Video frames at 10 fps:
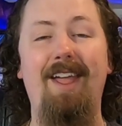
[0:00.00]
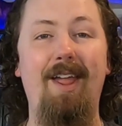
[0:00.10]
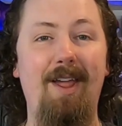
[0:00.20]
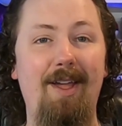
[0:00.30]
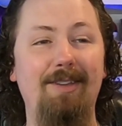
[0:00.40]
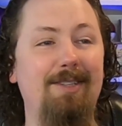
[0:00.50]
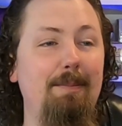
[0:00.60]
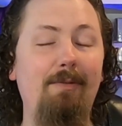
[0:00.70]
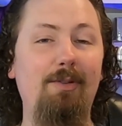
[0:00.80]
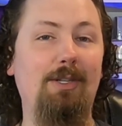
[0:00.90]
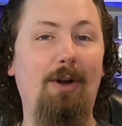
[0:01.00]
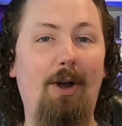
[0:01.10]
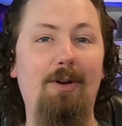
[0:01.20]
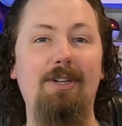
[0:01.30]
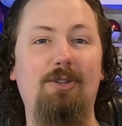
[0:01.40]
And some of us
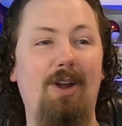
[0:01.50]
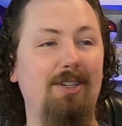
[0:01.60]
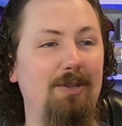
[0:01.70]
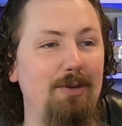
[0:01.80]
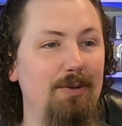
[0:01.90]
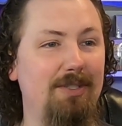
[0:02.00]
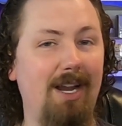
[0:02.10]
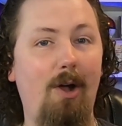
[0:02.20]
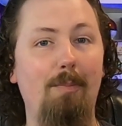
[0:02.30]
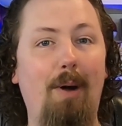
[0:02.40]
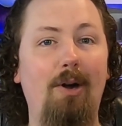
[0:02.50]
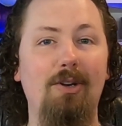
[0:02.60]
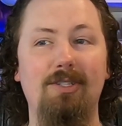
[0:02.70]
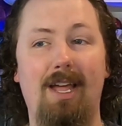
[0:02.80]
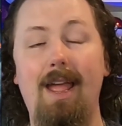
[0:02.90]
are already trying to set out
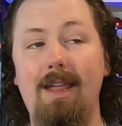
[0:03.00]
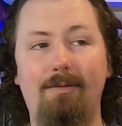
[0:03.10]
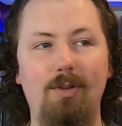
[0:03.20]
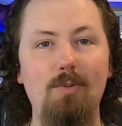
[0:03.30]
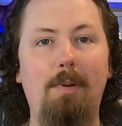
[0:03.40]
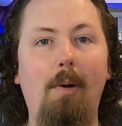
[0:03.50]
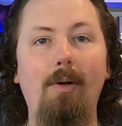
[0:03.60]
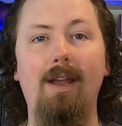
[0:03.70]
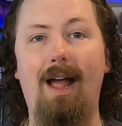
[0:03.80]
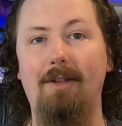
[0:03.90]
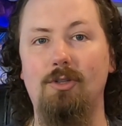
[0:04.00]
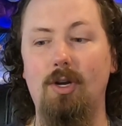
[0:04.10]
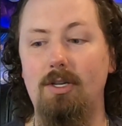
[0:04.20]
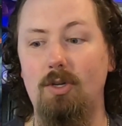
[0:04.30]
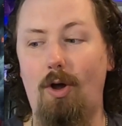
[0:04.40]
barters that, hey, if you pull it, I'll
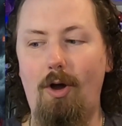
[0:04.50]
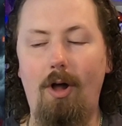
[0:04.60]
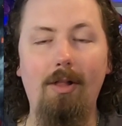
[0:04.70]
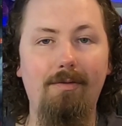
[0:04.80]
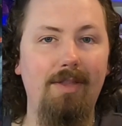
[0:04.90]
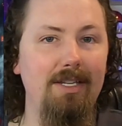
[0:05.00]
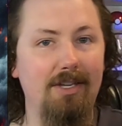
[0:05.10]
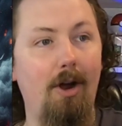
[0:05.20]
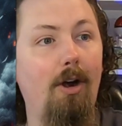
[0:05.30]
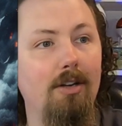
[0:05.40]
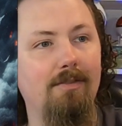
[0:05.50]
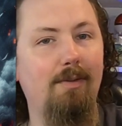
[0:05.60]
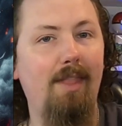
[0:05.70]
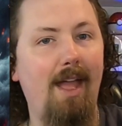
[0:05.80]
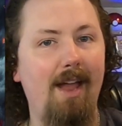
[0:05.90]
trade you all of these cards
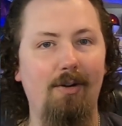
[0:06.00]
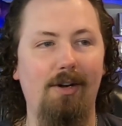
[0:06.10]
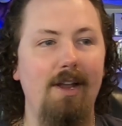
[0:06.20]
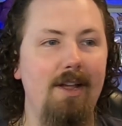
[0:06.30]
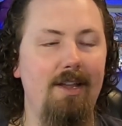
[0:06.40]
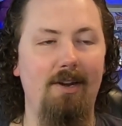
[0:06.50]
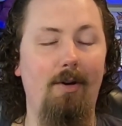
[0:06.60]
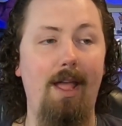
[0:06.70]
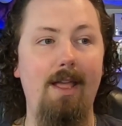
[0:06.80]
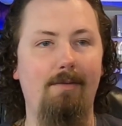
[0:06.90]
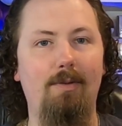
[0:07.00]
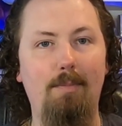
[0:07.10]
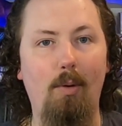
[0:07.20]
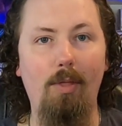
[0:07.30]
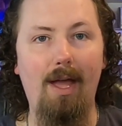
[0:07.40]
for that. Or, you know, hey, if you
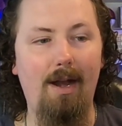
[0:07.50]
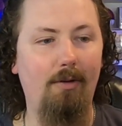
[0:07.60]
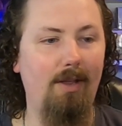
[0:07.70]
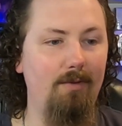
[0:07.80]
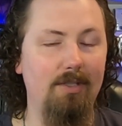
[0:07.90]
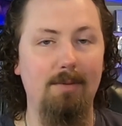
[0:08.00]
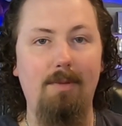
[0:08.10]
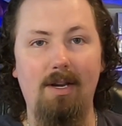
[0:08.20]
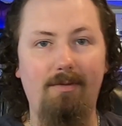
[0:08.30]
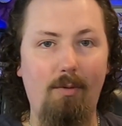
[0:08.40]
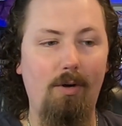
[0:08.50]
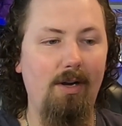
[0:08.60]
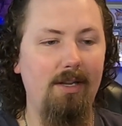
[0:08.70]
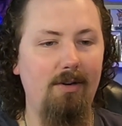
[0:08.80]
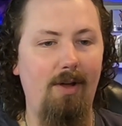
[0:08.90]
pull that, I'll give you some money for
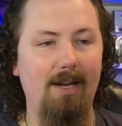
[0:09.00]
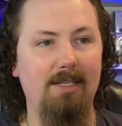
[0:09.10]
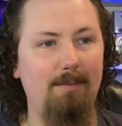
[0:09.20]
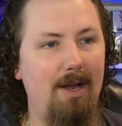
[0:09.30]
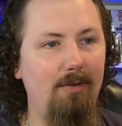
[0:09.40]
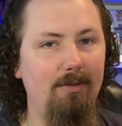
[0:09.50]
it, you know, X amount.